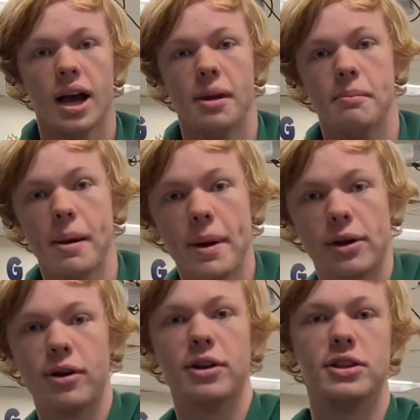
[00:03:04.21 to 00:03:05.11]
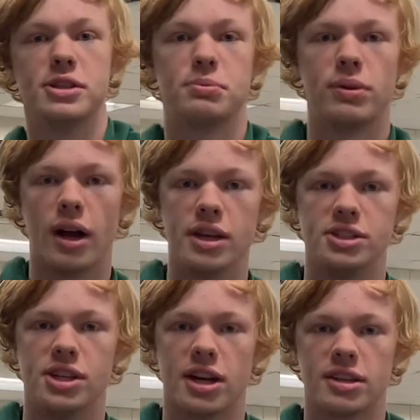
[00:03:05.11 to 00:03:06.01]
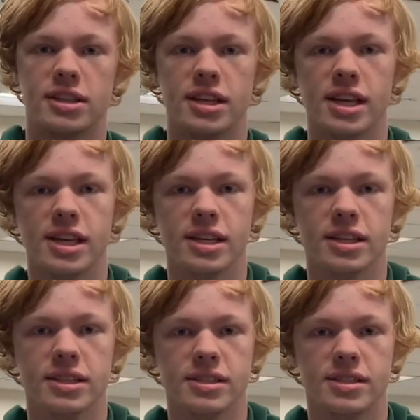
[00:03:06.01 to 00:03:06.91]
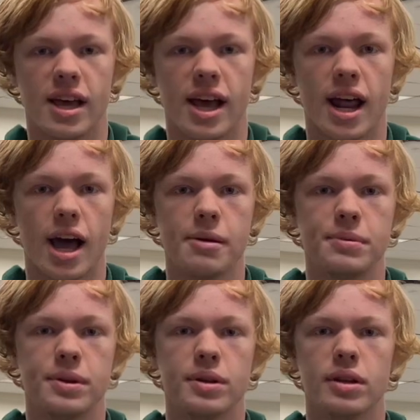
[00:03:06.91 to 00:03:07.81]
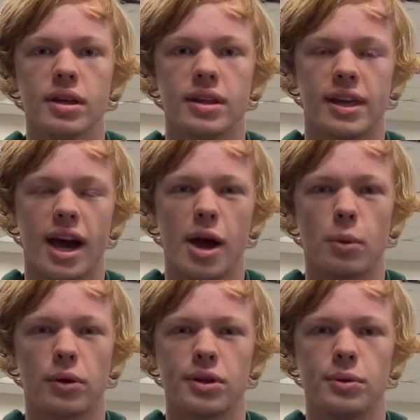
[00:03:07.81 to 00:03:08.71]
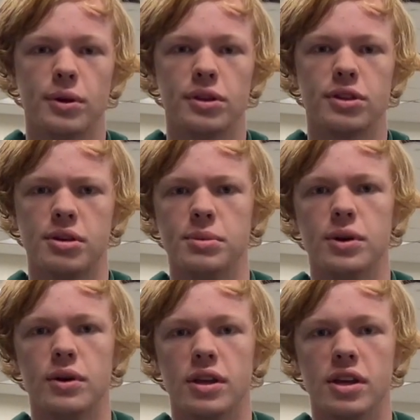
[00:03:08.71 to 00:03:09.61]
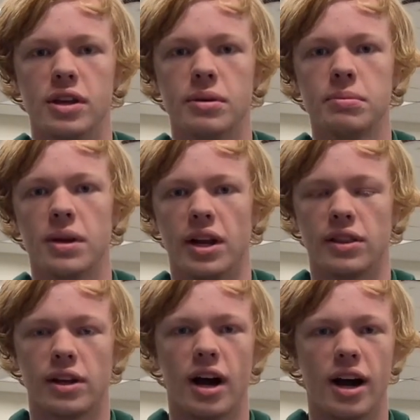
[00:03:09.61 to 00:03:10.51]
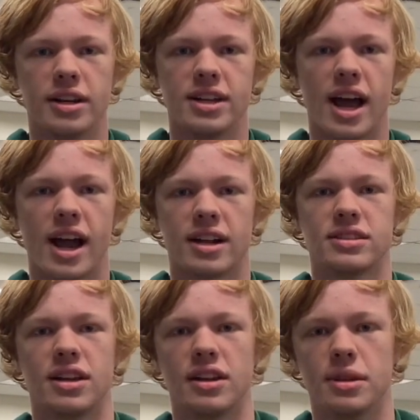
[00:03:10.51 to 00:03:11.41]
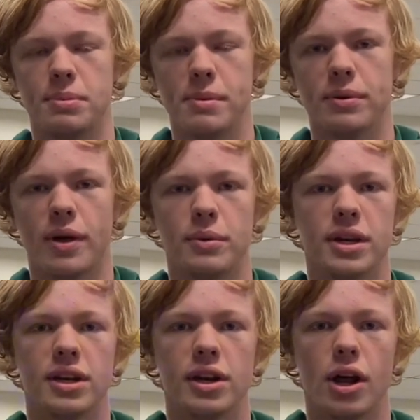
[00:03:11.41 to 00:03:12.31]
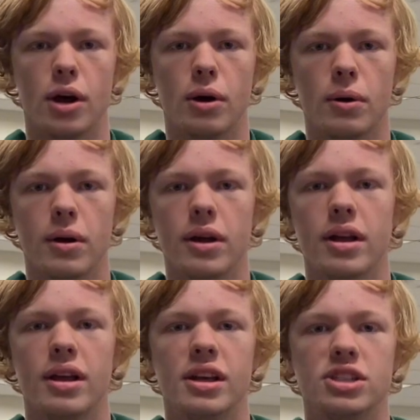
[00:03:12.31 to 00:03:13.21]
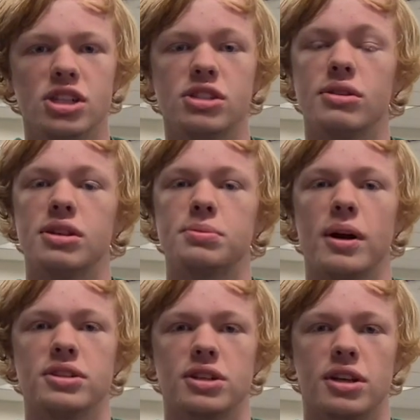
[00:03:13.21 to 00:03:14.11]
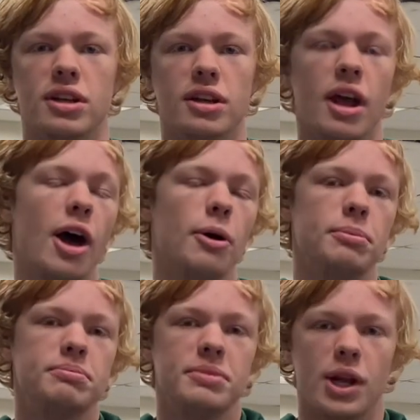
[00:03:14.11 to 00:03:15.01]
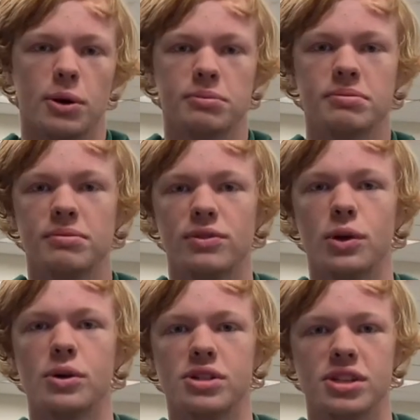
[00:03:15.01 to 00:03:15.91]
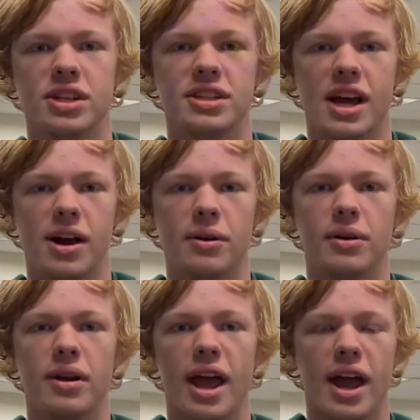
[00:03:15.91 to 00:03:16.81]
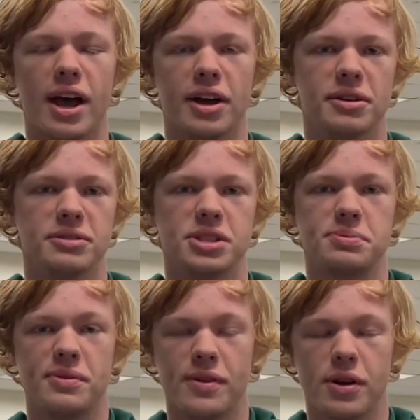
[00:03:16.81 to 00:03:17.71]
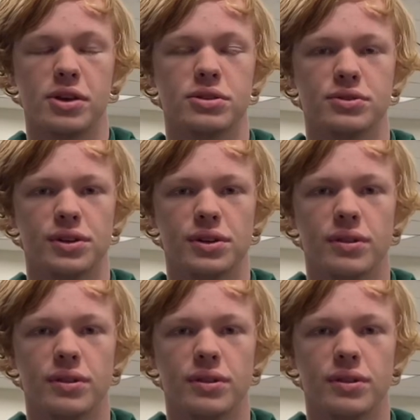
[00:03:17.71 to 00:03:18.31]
My background in this project is that I've been the guy working with the community, getting the contacts, getting the people that we need to know, just so this project can help, flourish in E-Town and just be very useful.